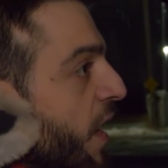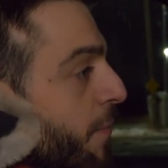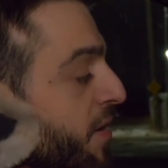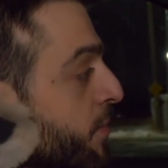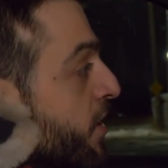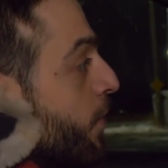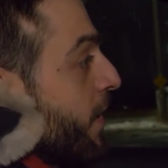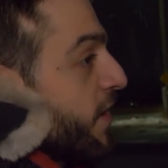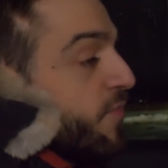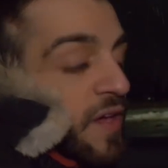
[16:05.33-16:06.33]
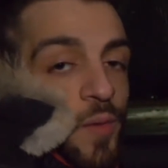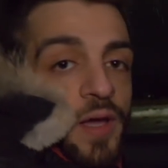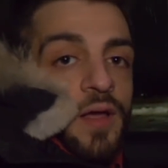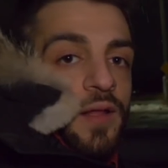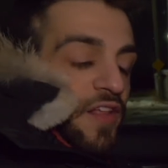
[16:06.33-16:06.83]
I'm gonna be quick. Let's be
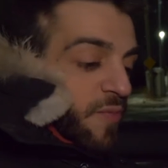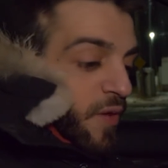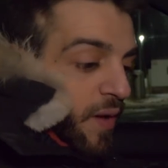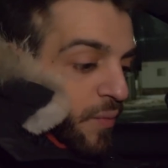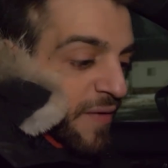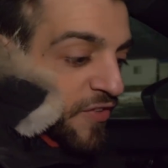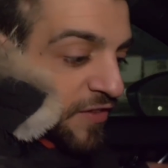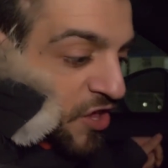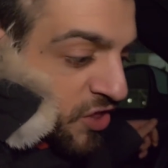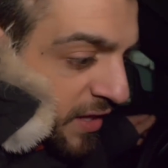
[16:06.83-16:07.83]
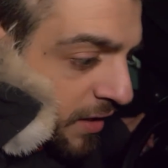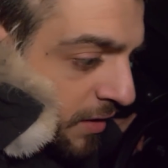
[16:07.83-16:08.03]
quick. Let's be quick. We have the flashlight.